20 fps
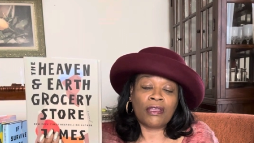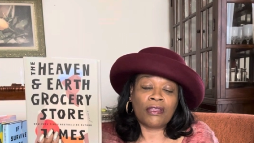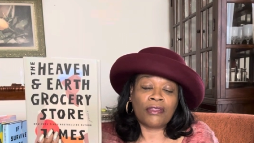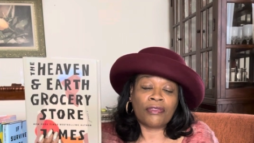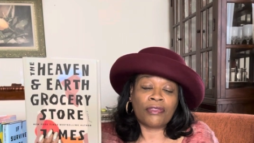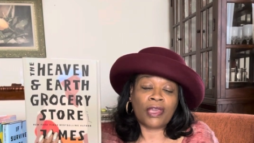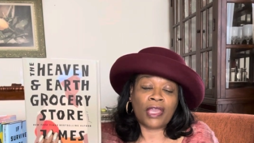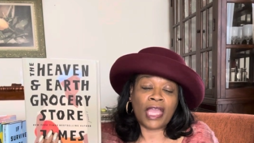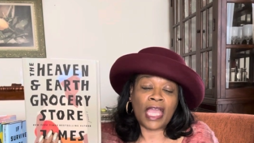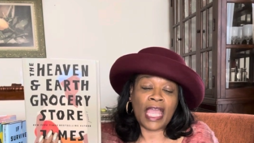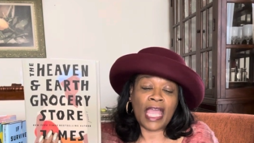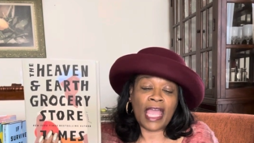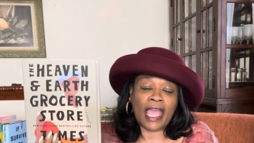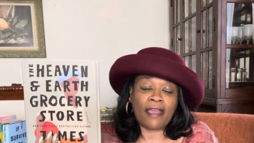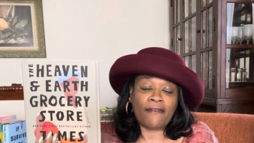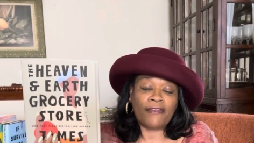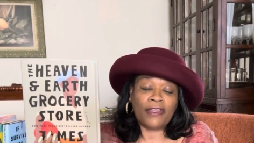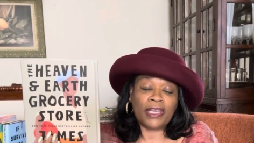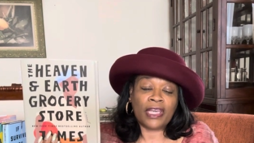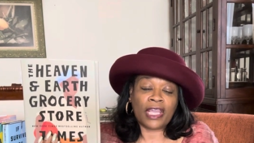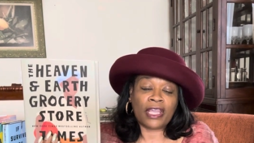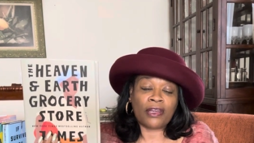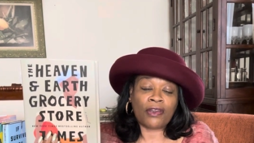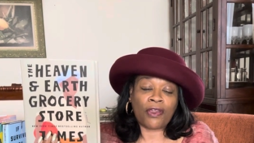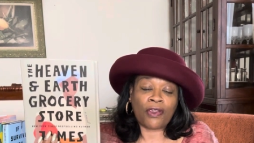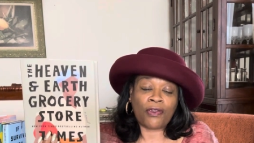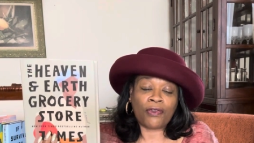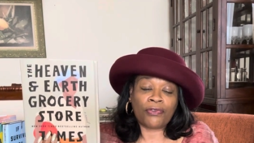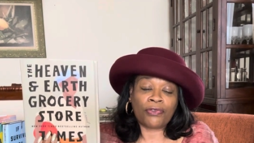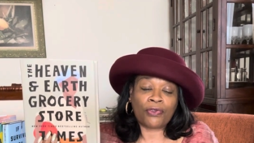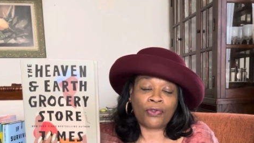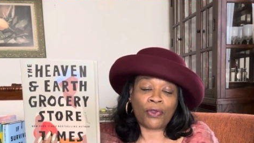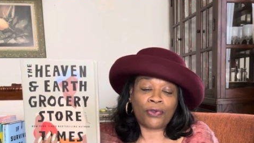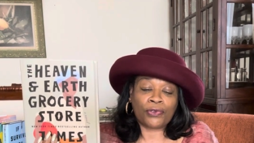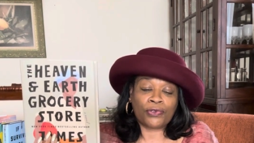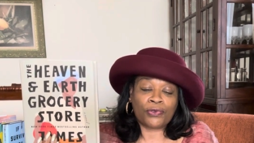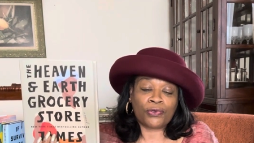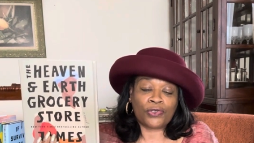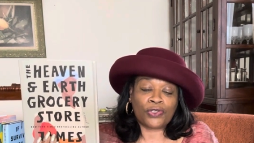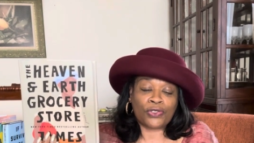The Heaven and Earth
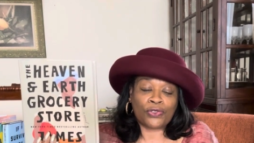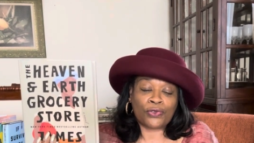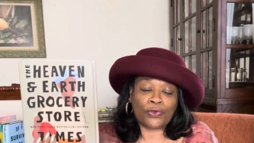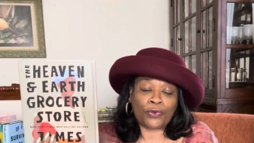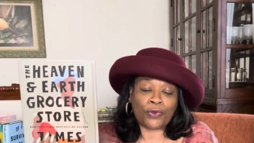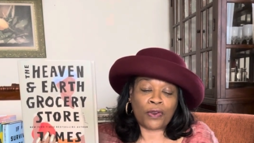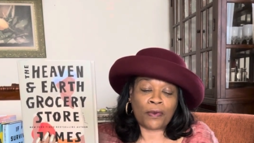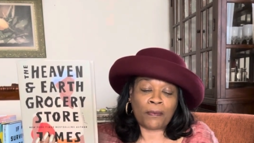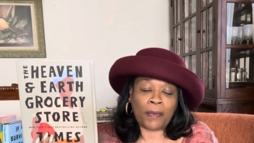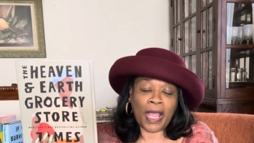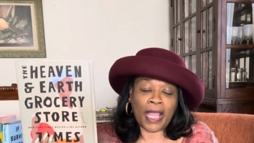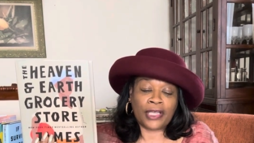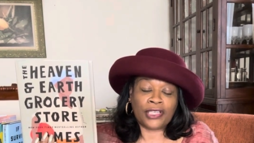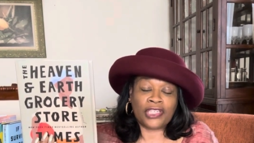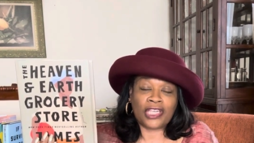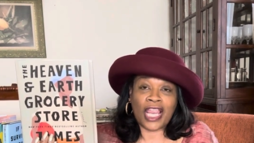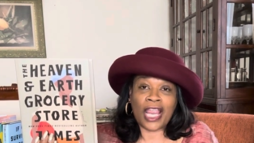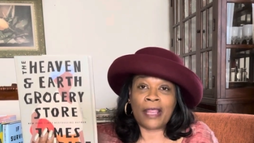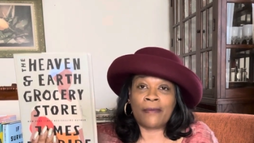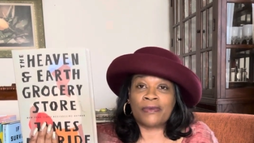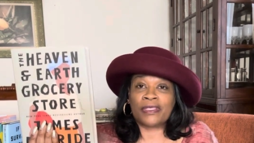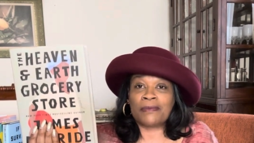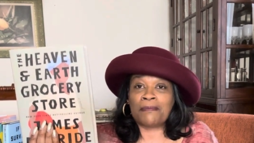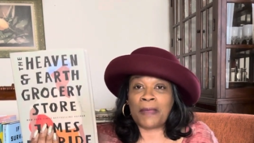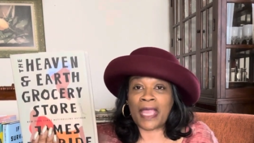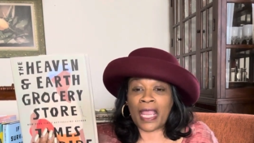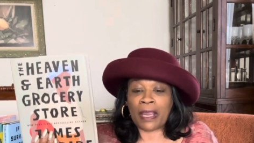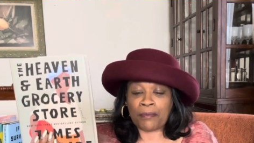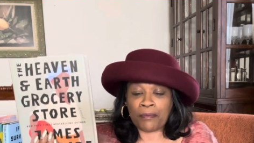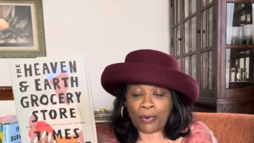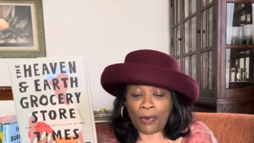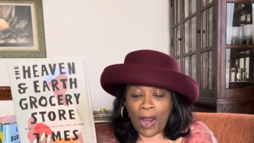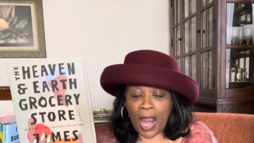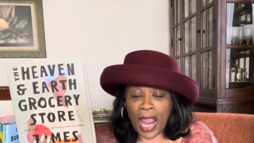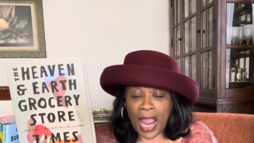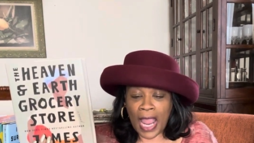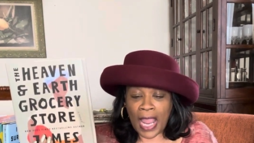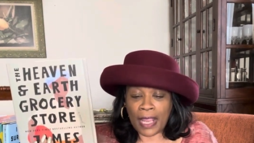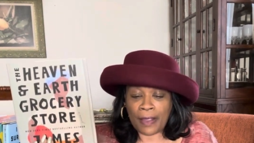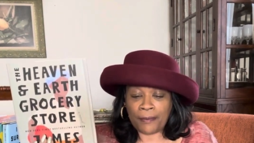Grocery Store by James
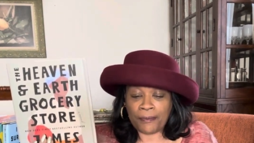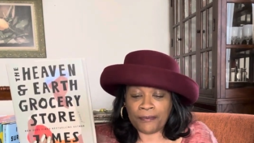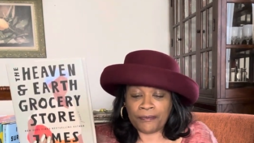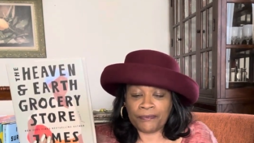McBride.